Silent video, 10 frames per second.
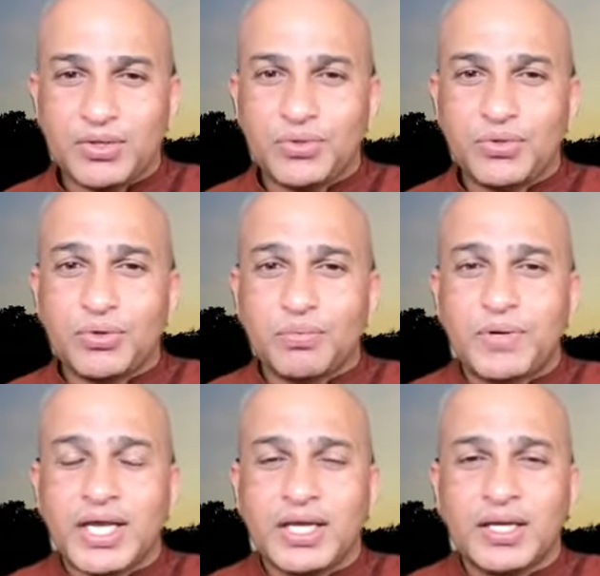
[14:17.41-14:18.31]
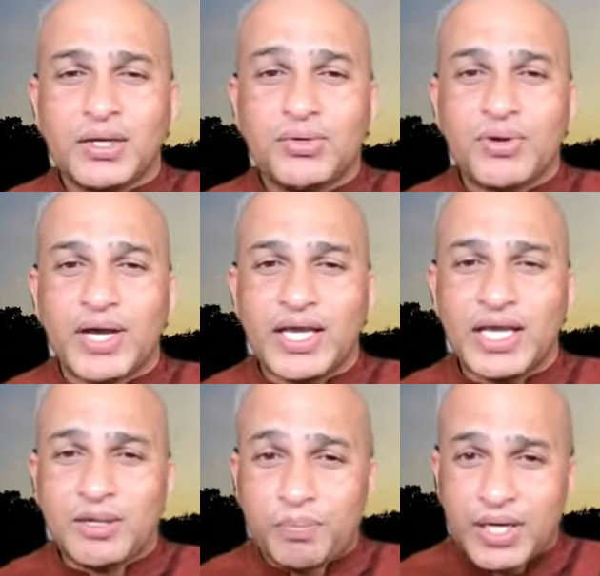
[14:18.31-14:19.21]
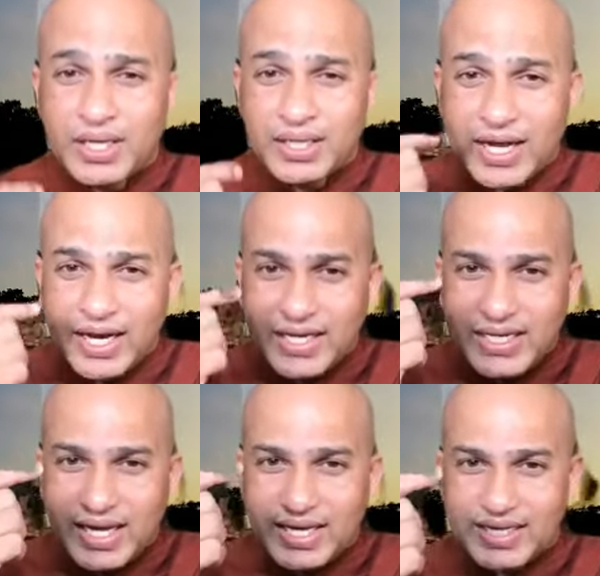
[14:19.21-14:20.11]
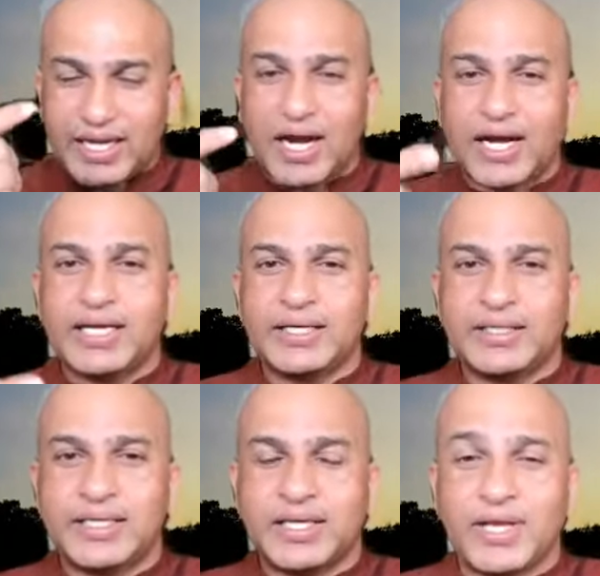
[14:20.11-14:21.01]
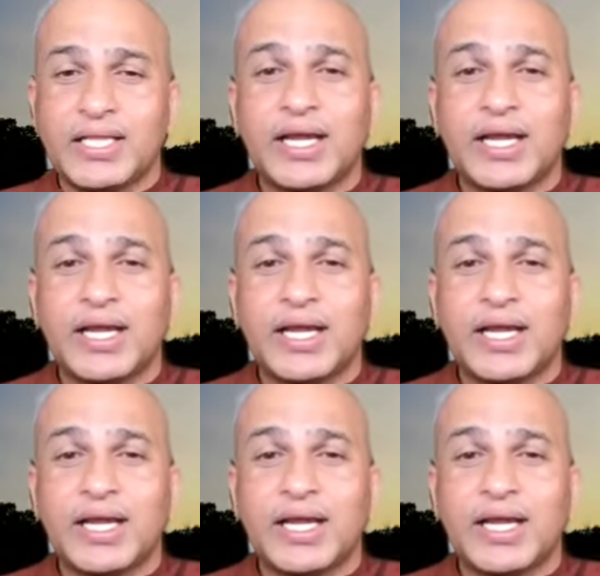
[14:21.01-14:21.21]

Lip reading: You bring your imprint idea regarding TV,